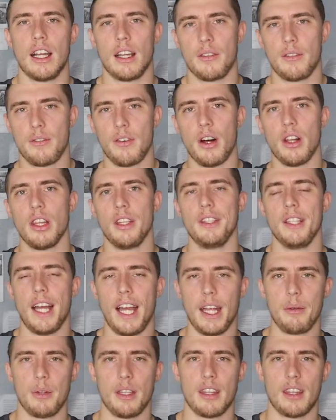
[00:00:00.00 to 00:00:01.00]
fall in
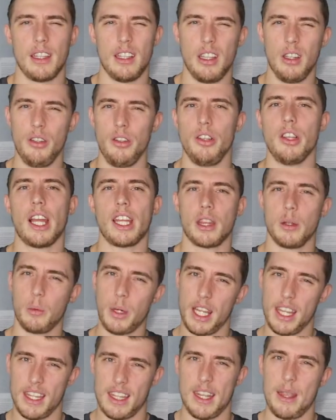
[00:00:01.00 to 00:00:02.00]
line with and you like the
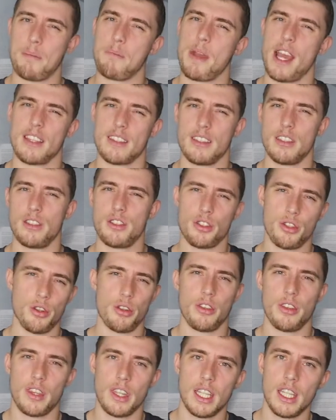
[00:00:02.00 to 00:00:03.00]
way that they message
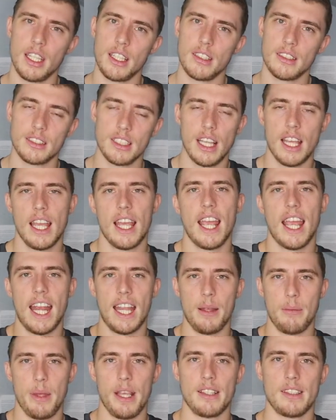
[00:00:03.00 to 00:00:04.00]
certain things and
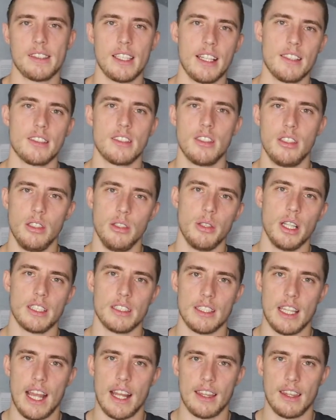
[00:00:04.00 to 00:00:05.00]
it makes sense to you as
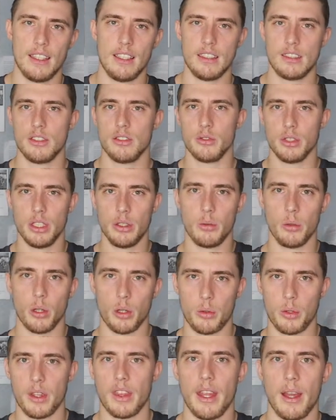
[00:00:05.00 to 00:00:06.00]
an athlete to really
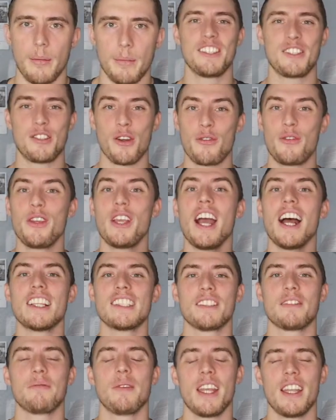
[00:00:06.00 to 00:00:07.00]
work with them. So if you guys
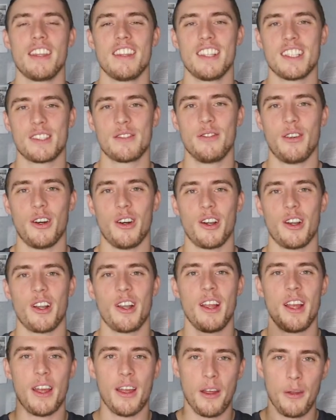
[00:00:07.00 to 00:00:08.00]
have made it this
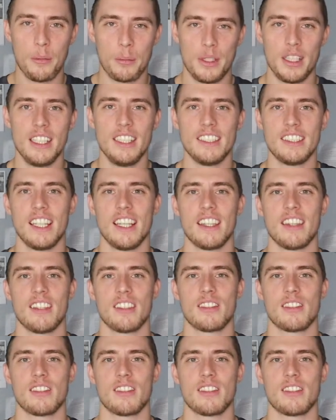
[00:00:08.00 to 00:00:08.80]
far, please hit the